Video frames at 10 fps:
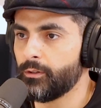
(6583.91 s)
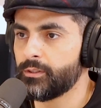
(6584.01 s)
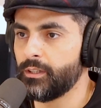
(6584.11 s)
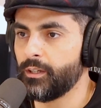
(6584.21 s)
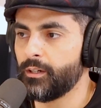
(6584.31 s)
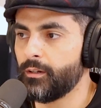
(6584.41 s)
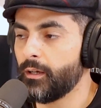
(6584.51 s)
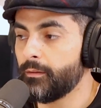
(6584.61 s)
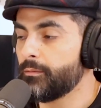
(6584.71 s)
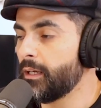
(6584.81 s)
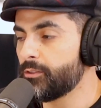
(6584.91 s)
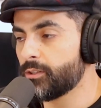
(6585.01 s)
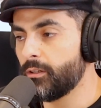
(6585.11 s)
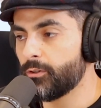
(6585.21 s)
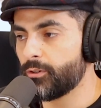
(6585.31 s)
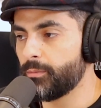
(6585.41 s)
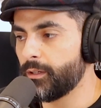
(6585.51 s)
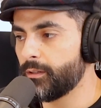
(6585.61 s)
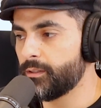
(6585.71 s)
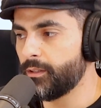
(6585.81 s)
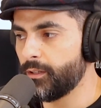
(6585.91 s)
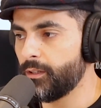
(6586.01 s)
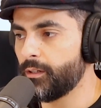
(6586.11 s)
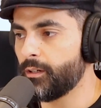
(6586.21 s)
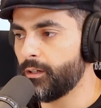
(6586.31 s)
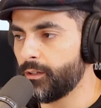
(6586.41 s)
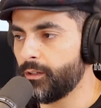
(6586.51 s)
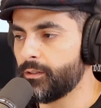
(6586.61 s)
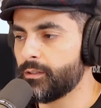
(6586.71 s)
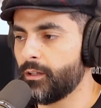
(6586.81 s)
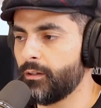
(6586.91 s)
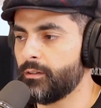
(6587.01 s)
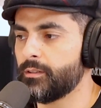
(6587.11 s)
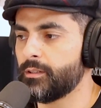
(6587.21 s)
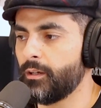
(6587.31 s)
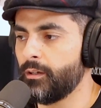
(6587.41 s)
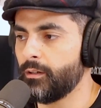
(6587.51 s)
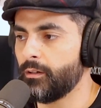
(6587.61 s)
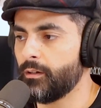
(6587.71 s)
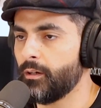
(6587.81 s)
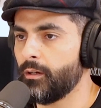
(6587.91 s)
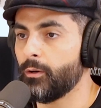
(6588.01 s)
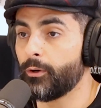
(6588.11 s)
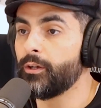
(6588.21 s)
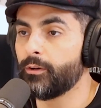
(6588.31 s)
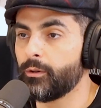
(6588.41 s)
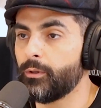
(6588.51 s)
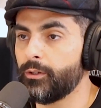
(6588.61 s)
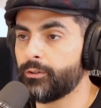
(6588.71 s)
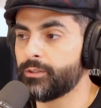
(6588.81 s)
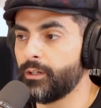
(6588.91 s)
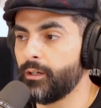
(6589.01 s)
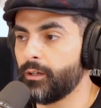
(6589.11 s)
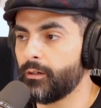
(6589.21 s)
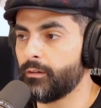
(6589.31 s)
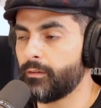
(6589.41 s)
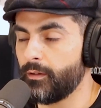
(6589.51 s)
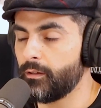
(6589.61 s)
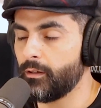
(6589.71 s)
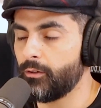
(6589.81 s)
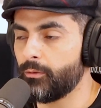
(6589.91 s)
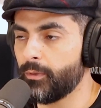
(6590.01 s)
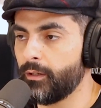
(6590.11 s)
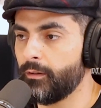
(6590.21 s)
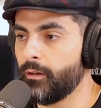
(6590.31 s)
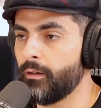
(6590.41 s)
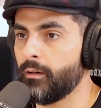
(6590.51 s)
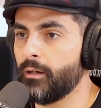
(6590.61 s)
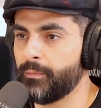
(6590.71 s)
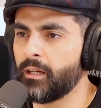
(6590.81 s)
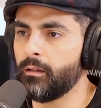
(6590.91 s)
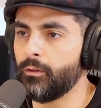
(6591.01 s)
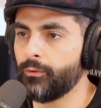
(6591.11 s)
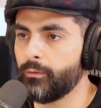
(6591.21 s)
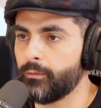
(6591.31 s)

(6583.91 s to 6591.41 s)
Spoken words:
Sitting in, and not just closure, but sitting in an audience and saying or hearing what you're saying and thinking in your mind, I'm not alone.